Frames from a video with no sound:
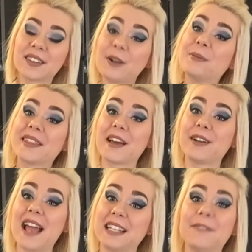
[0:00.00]
So
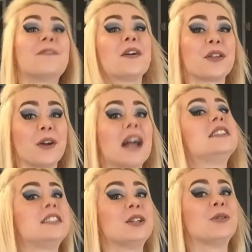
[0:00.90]
without any further
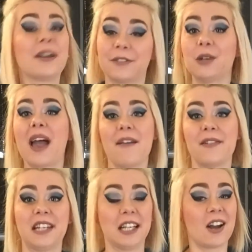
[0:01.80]
ado, if you have
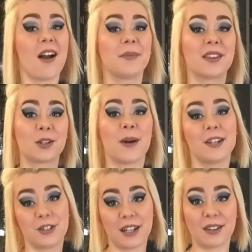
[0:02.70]
any comments,
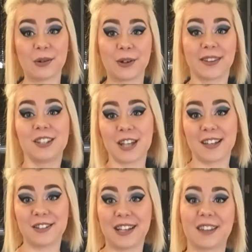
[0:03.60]
questions, or
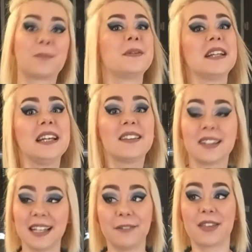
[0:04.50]
suggestions,
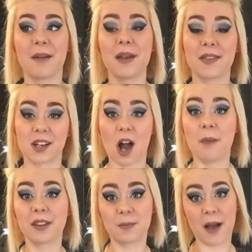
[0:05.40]
please leave them in the
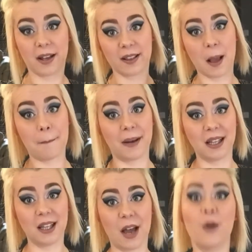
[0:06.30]
comments box
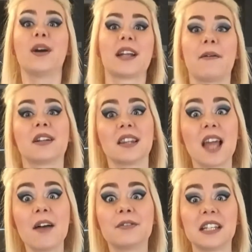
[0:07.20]
below, and I would
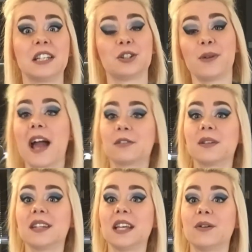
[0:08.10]
love to interact
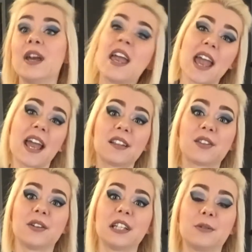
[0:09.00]
with you,
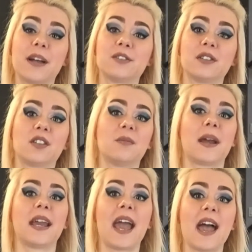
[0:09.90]
answer any questions you
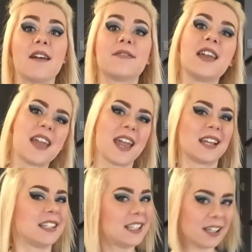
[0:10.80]
might have,
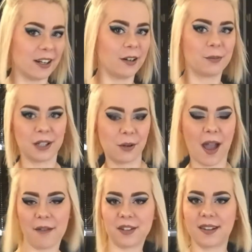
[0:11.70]
and hear what you
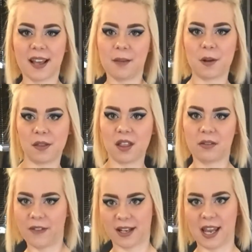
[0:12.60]
have to say about
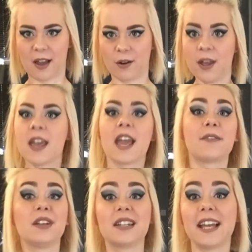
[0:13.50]
this video.
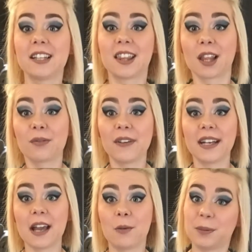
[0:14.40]
If you liked this
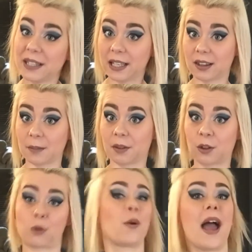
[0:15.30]
video, please
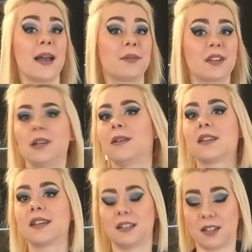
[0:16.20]
subscribe so you can
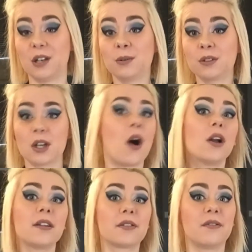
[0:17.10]
stay tuned to
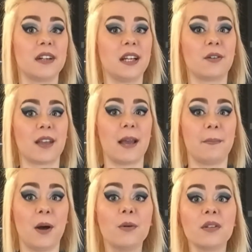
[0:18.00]
all of the videos I
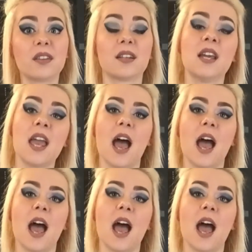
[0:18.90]
post.